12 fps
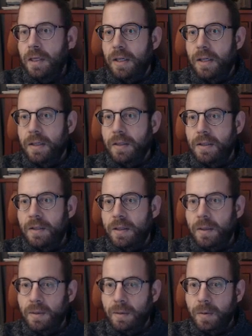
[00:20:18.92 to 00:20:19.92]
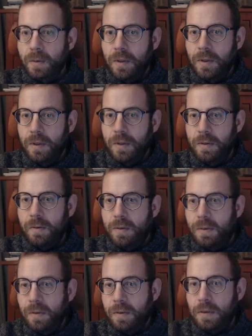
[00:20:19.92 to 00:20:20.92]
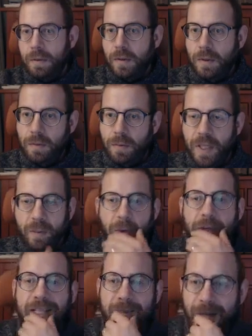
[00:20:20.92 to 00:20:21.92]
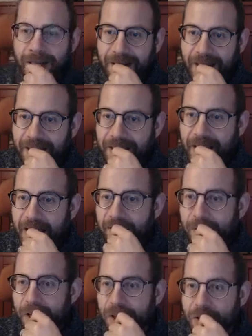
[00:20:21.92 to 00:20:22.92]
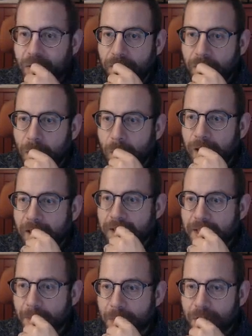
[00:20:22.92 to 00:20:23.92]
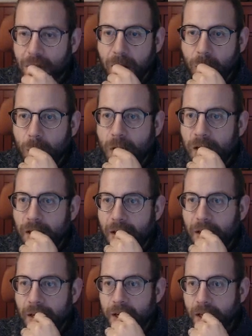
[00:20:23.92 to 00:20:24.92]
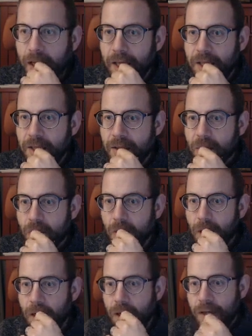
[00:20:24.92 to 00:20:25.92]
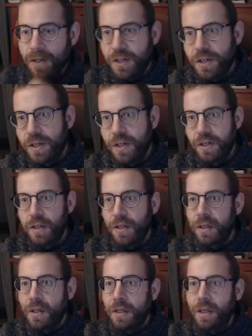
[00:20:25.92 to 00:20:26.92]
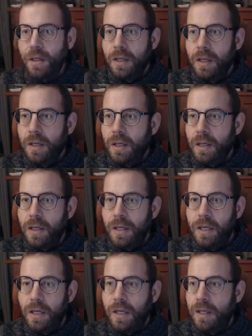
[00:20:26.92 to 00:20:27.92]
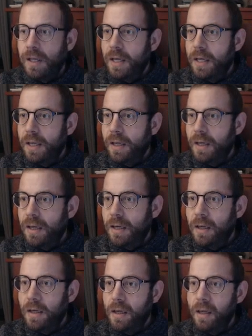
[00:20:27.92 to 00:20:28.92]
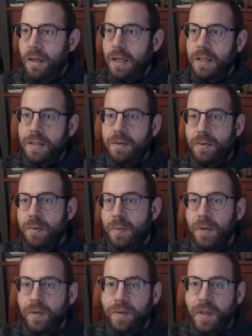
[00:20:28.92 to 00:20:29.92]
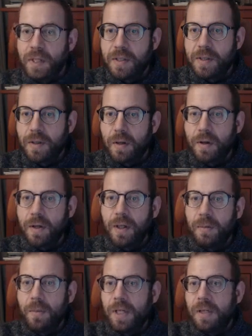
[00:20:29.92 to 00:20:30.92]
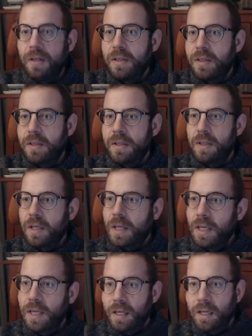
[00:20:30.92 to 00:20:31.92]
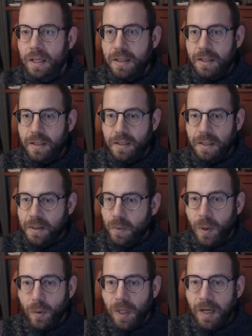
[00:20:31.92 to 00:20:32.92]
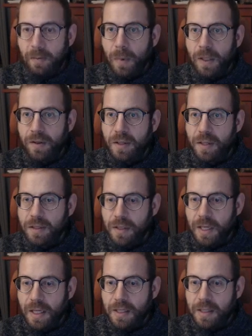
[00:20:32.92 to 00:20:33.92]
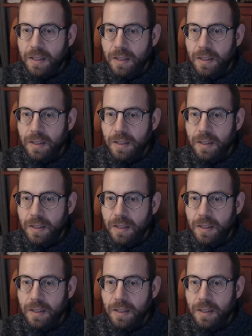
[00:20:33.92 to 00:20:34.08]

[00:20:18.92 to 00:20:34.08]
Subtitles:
So we would expect get average to throw an exception when it's too large. And then let's remove this argument, and since we only have one test case,